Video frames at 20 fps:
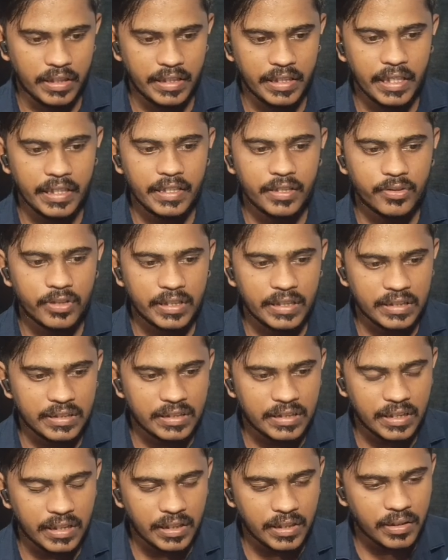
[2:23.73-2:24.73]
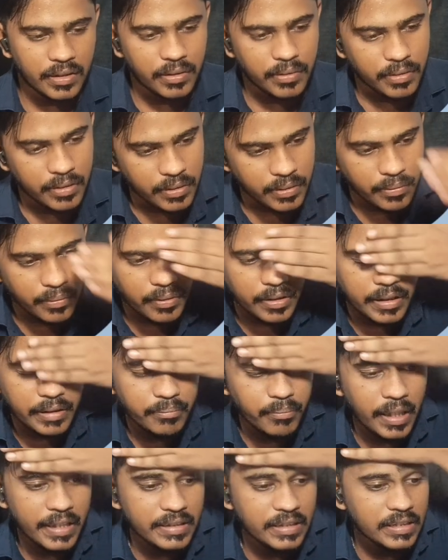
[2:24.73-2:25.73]
Here you can see in
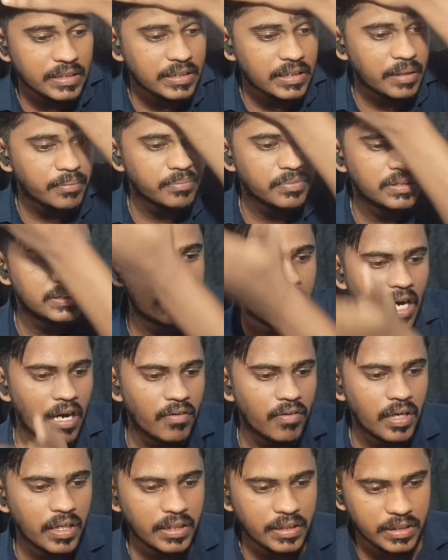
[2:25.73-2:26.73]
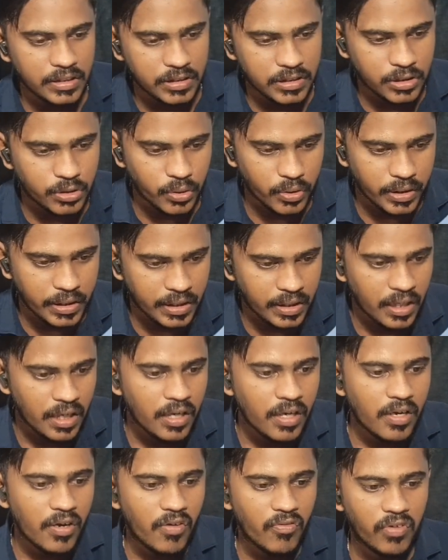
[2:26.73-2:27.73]
my system Java is showing
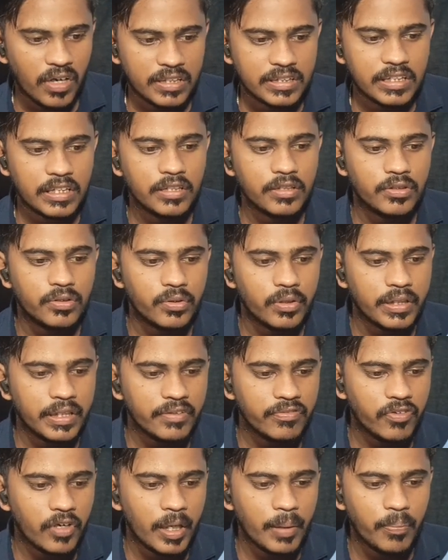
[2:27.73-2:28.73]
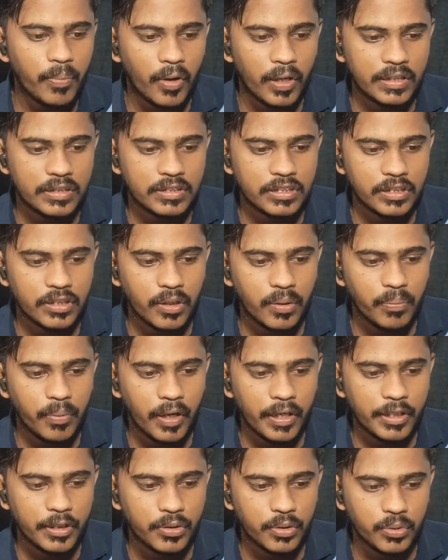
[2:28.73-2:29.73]
version
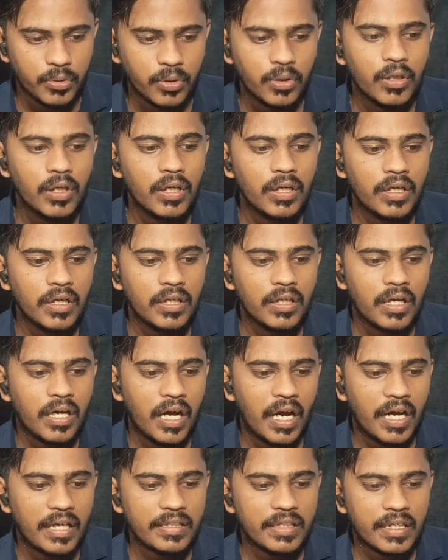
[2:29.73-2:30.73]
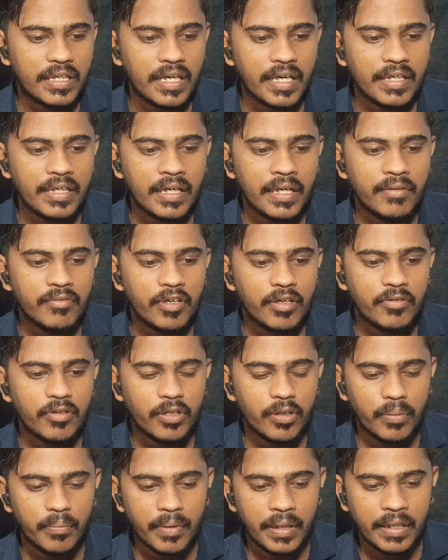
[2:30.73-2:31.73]
25.0.2 and the runtime
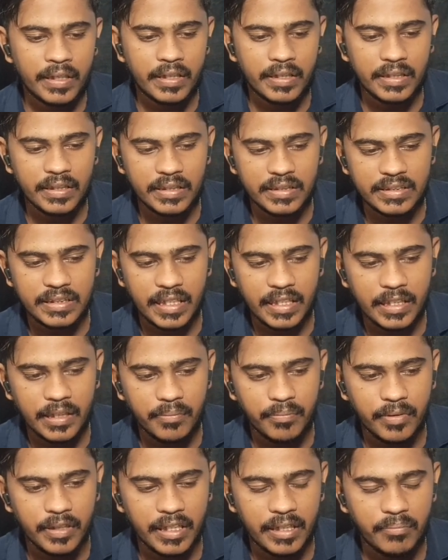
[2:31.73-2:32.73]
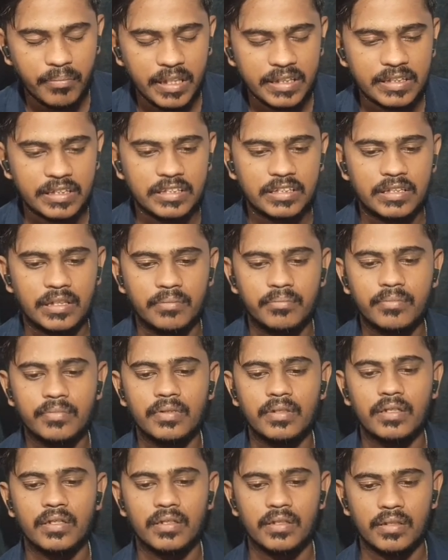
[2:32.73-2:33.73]
environment is set up in my system.
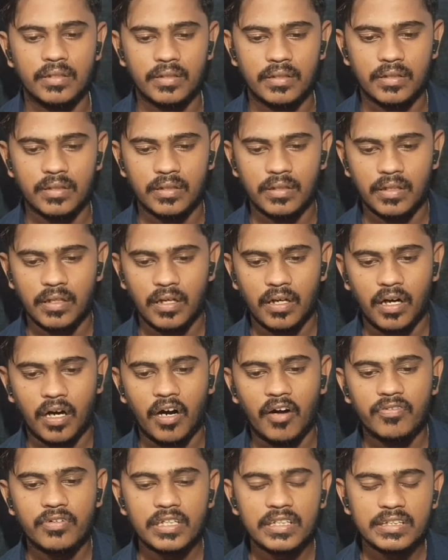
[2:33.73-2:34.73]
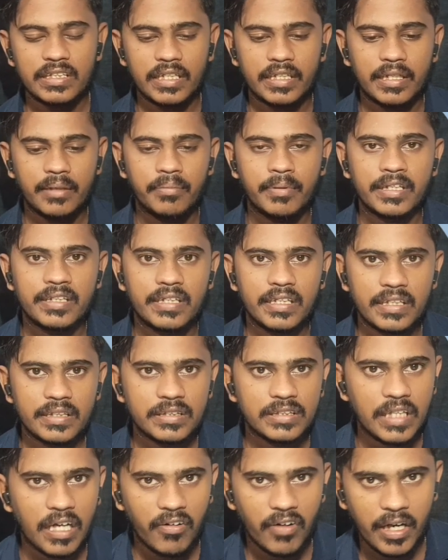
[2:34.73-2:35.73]
After setting this
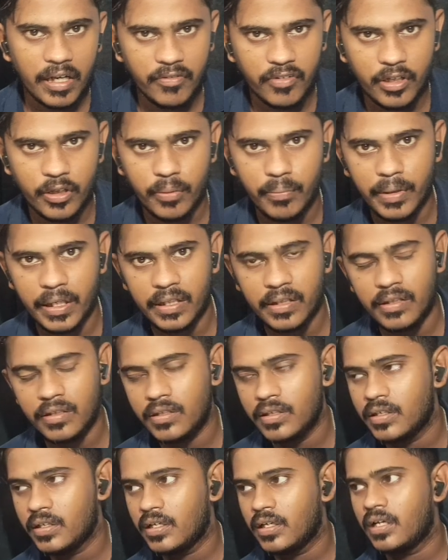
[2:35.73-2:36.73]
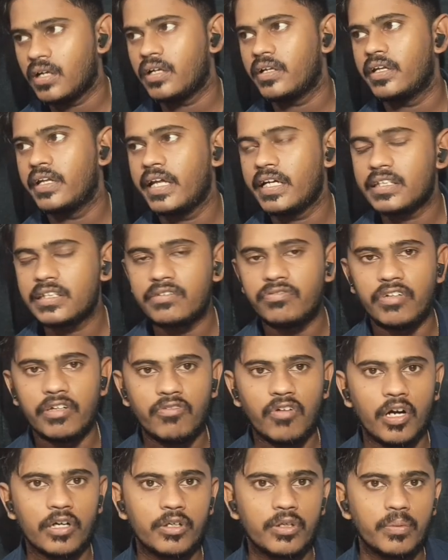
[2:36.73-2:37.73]
Java environment, next we
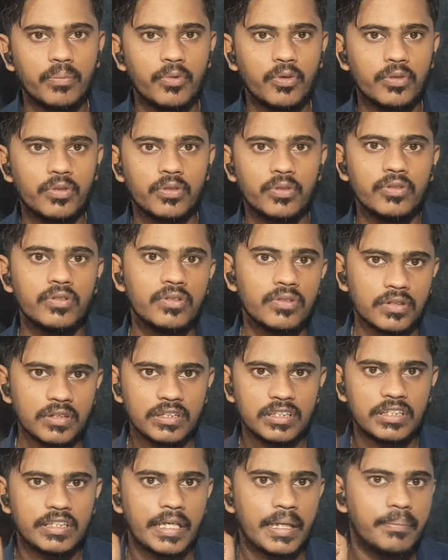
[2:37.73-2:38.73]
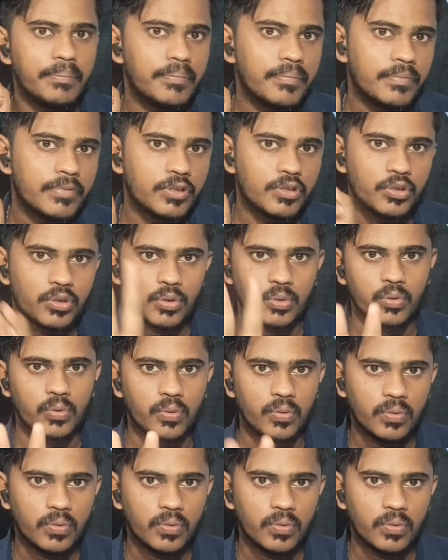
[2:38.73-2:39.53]
want to move to step 2.